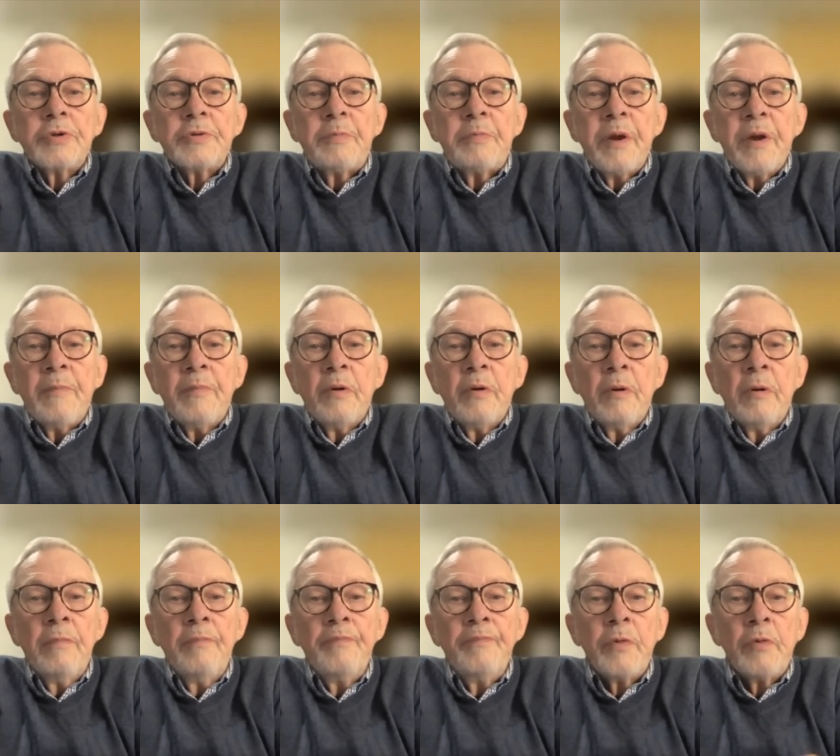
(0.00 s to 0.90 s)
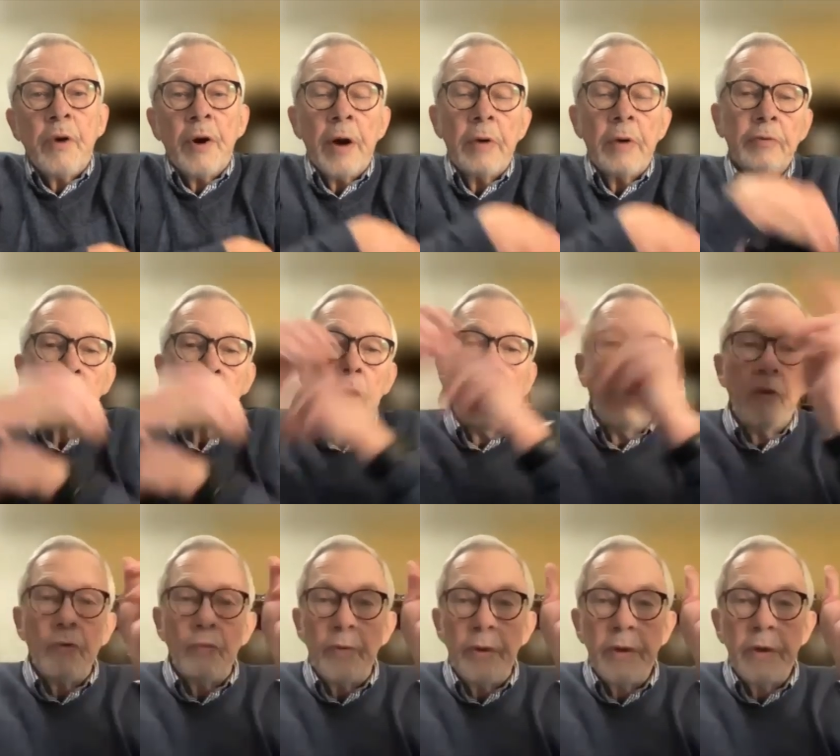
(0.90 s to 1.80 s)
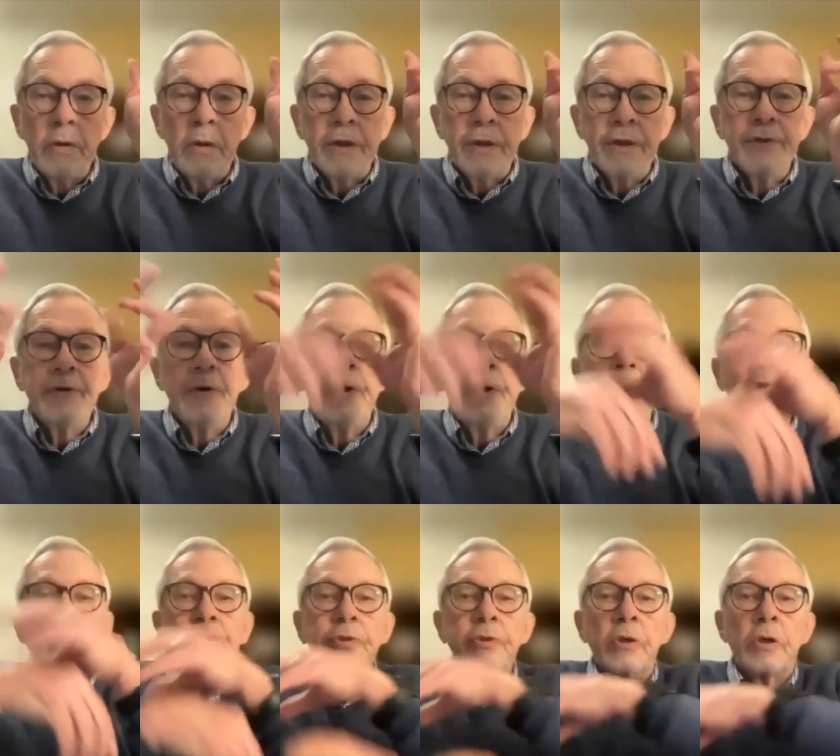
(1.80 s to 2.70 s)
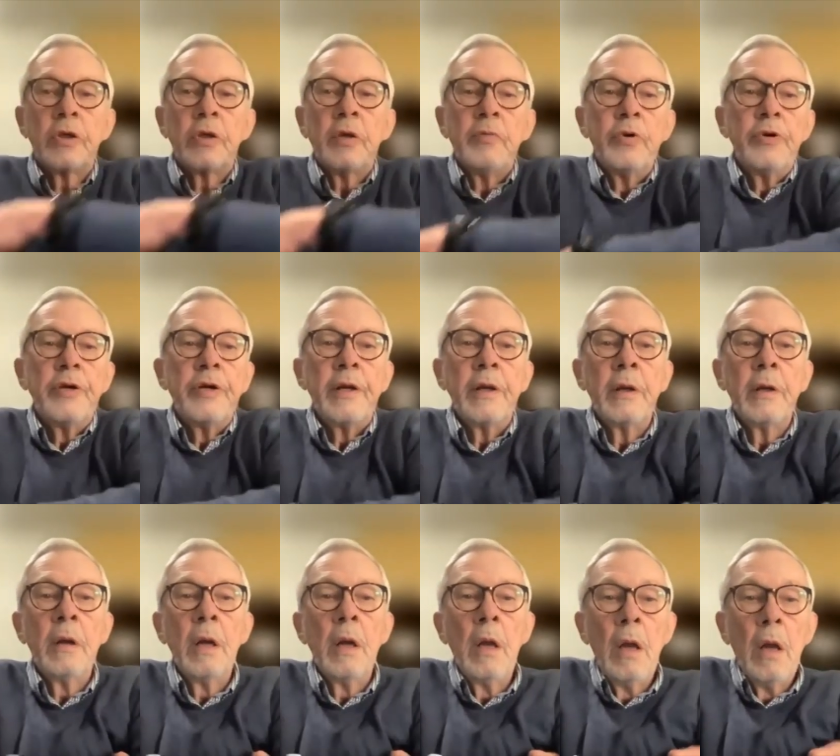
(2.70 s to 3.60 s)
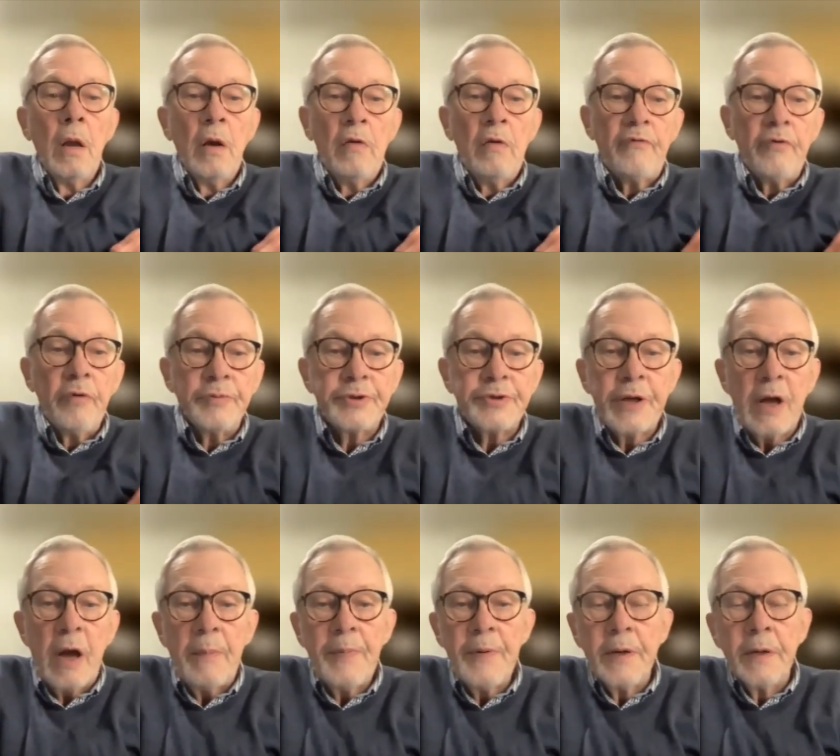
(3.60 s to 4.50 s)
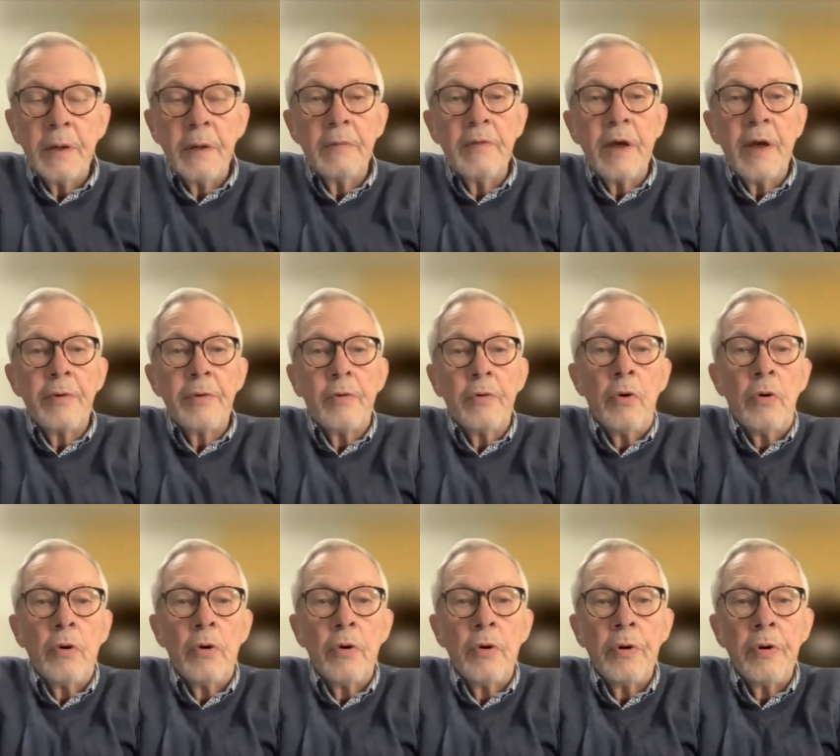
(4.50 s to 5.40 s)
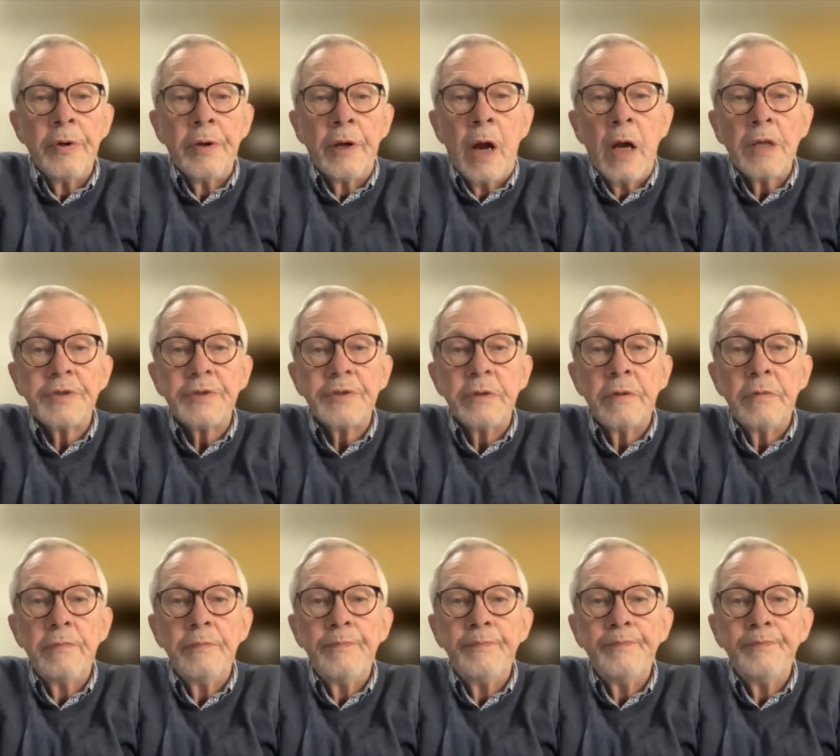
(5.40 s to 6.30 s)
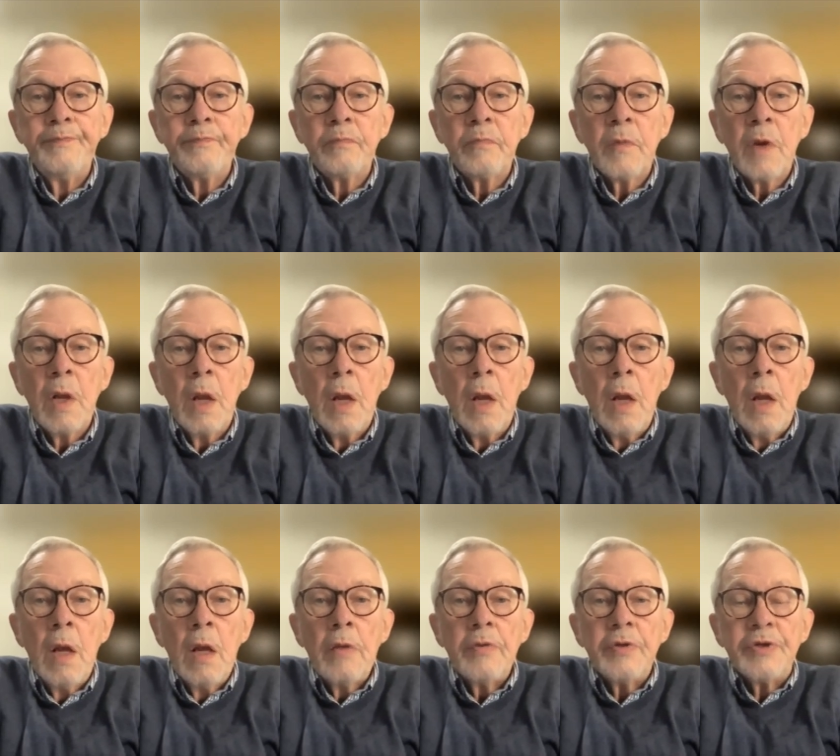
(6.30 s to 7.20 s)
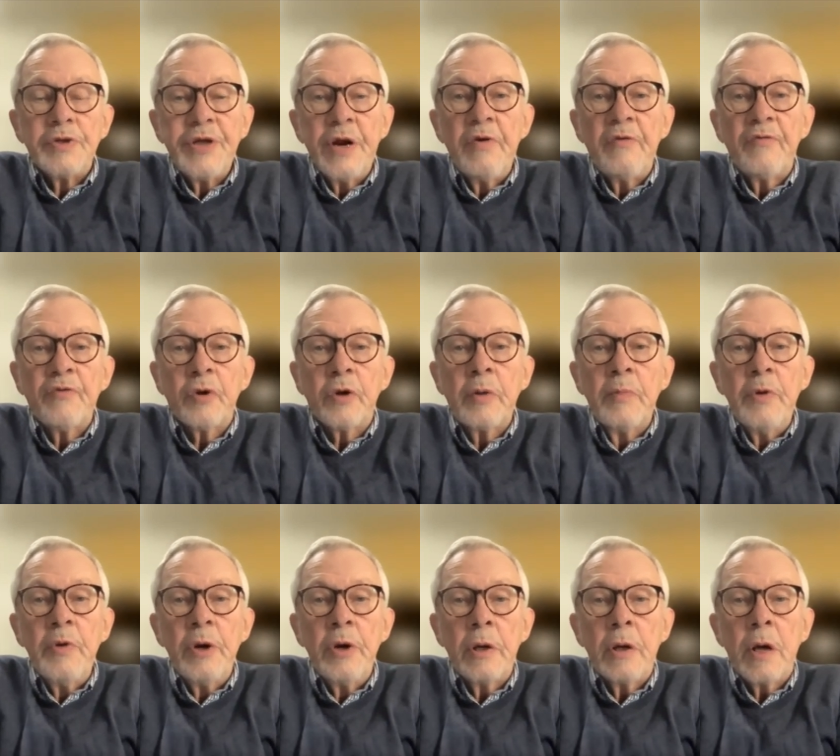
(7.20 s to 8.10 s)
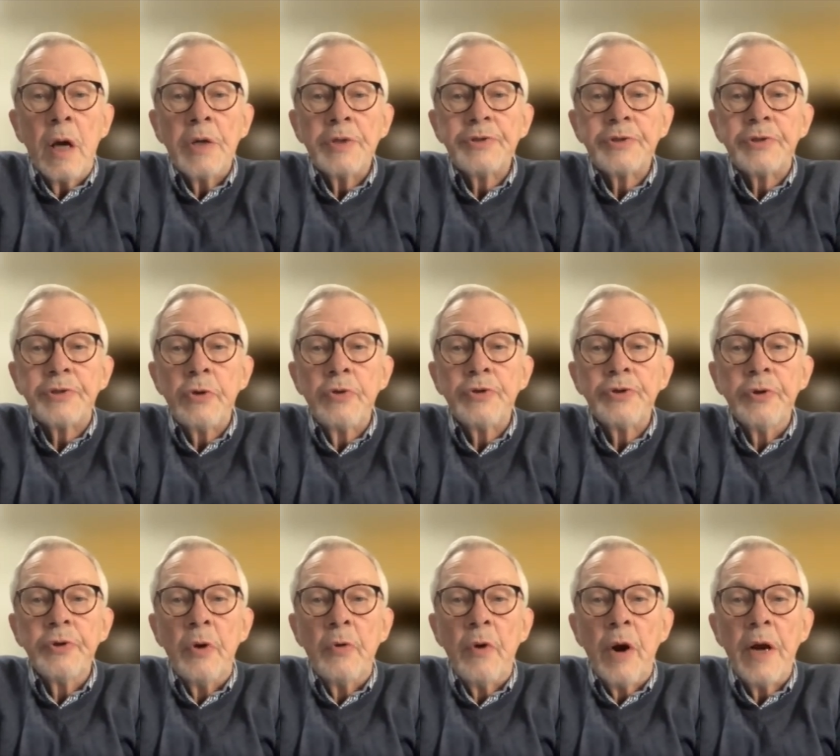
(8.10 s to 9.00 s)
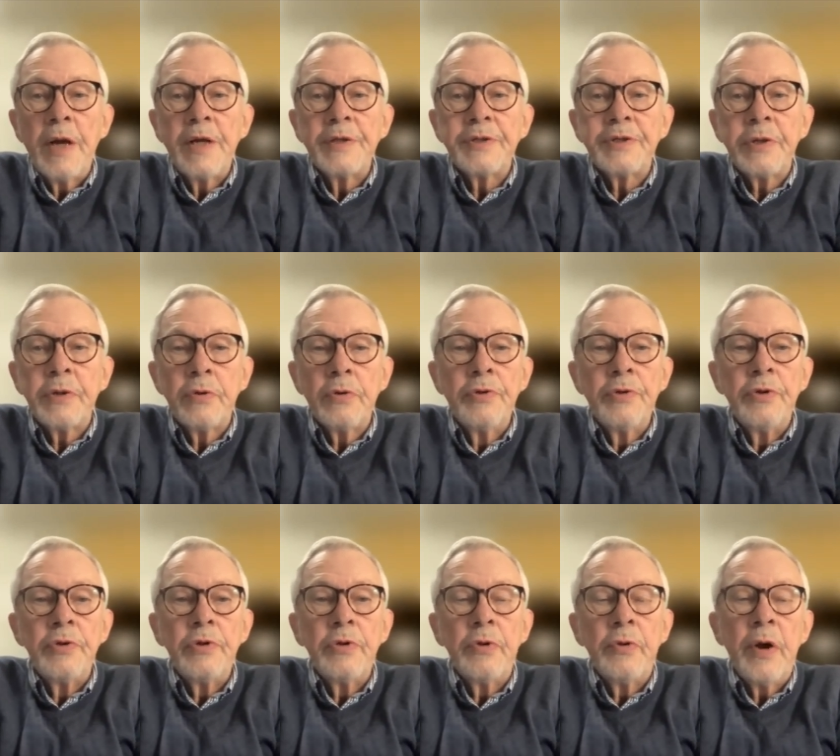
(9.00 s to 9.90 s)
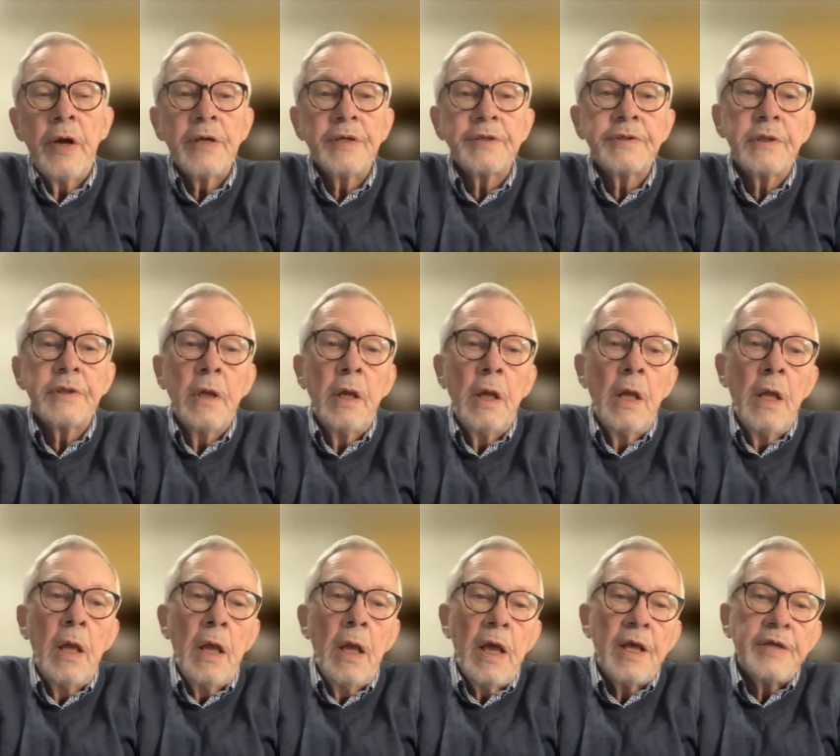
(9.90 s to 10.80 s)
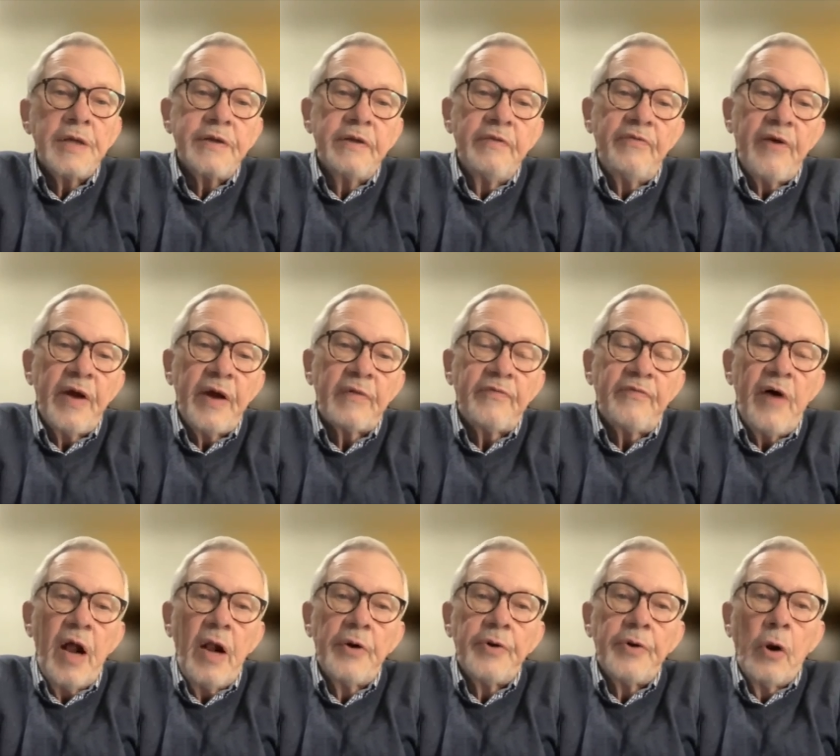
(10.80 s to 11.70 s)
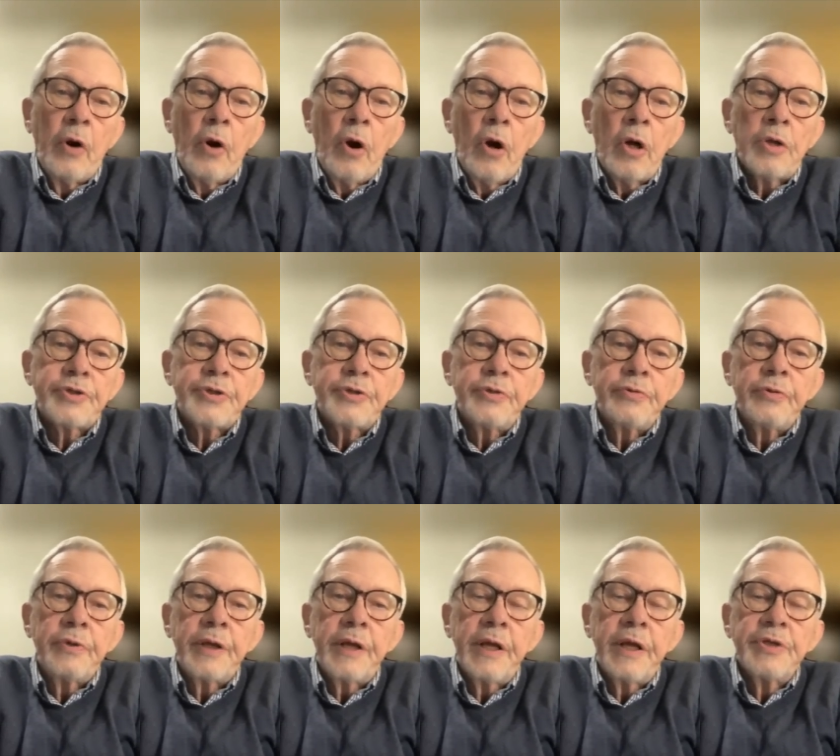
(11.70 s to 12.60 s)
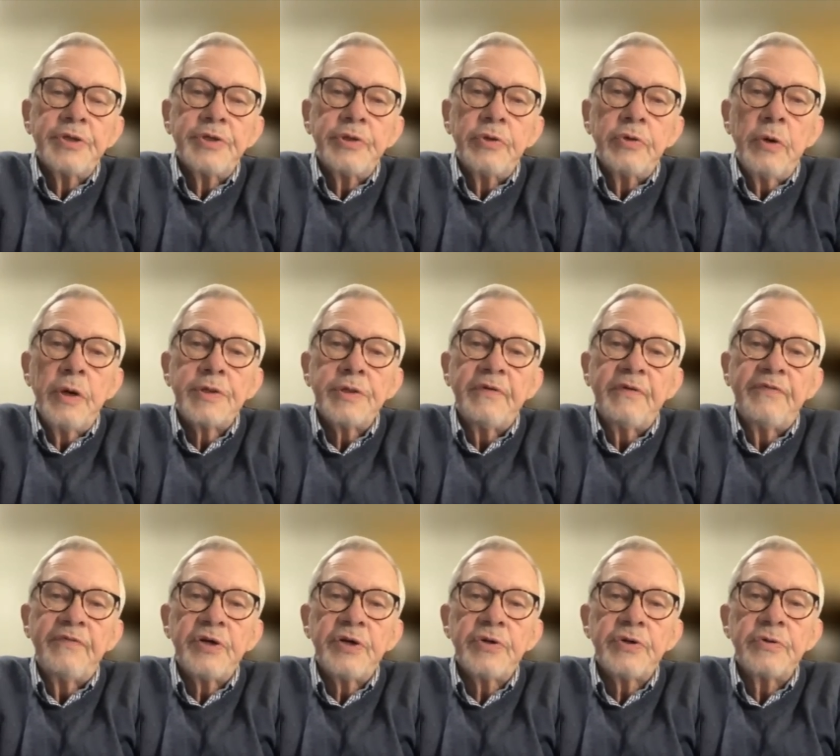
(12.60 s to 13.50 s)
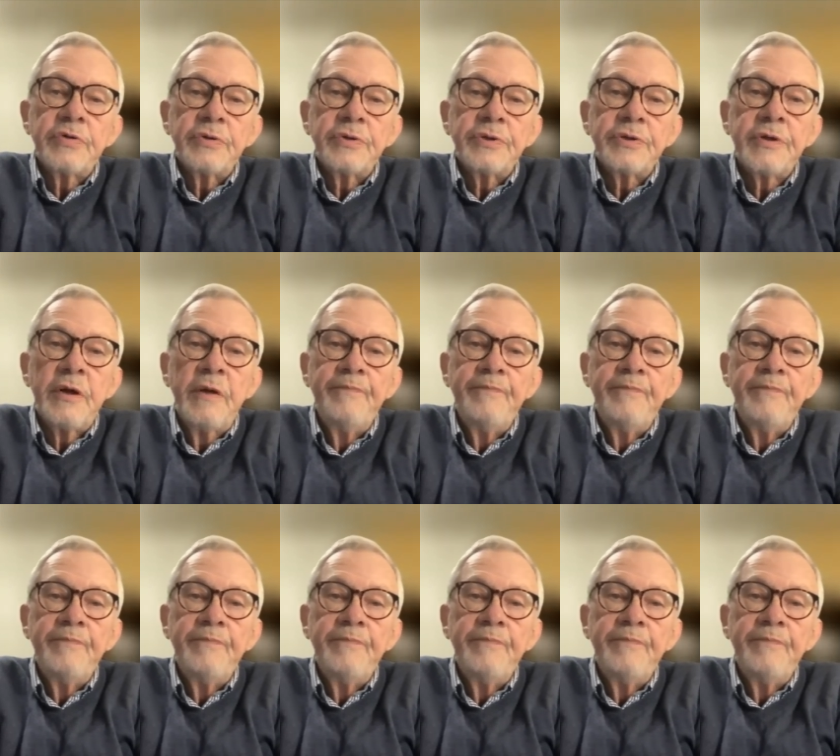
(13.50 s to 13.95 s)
people, what I would call the real international community, from stopping that horror in Gaza. The Center for Constitutional Rights here in the U.S. has in fact filed a lawsuit against U.S. officials